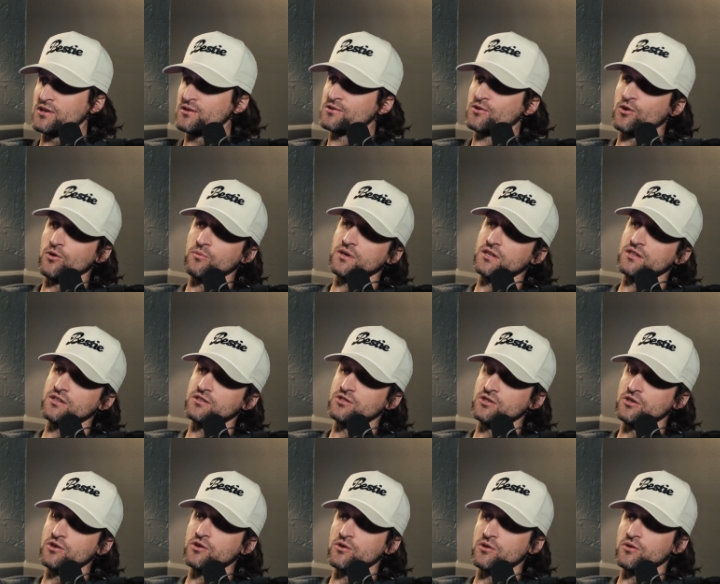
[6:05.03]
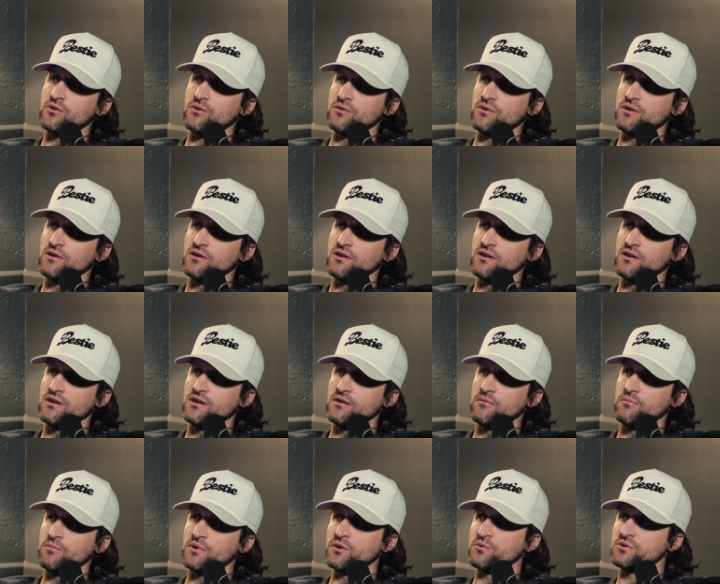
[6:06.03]
you told me to do,
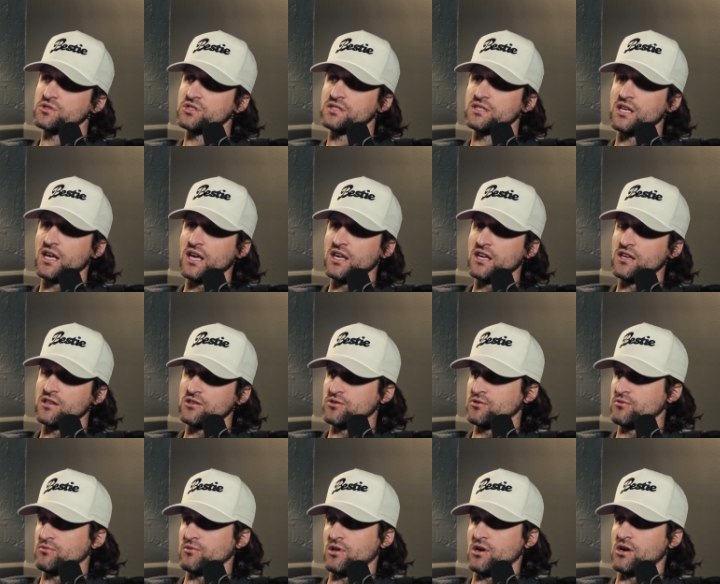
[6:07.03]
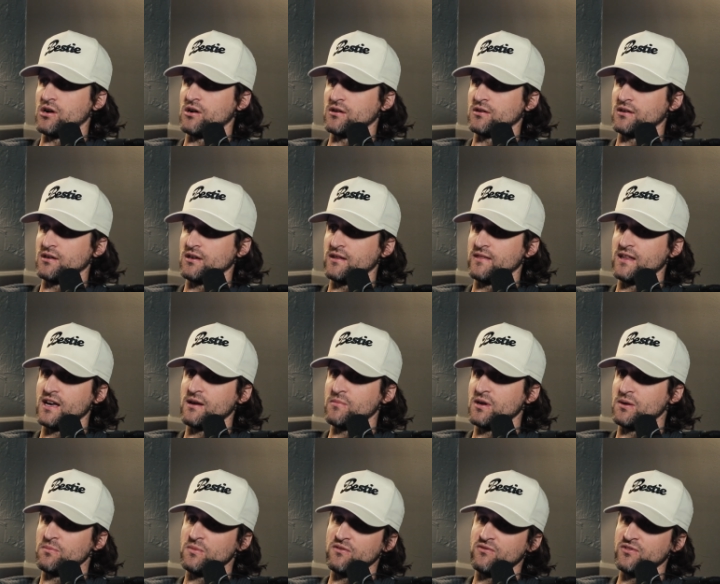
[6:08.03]
but it was just taking too long, and that
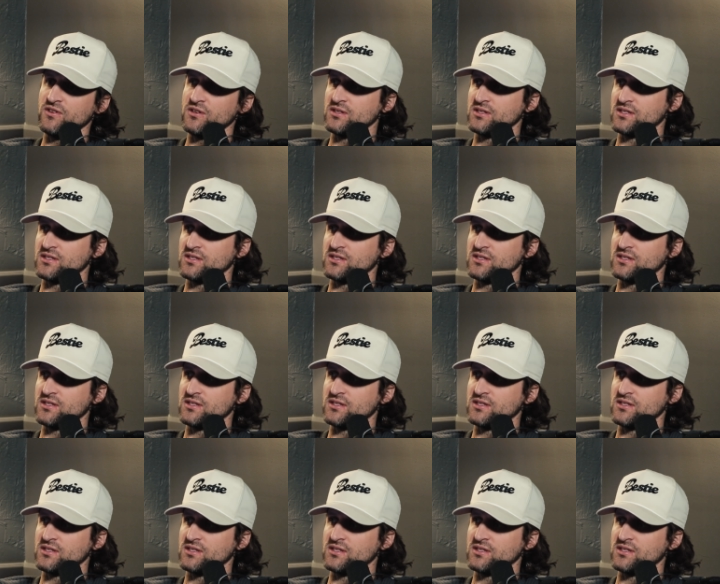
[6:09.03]
made me feel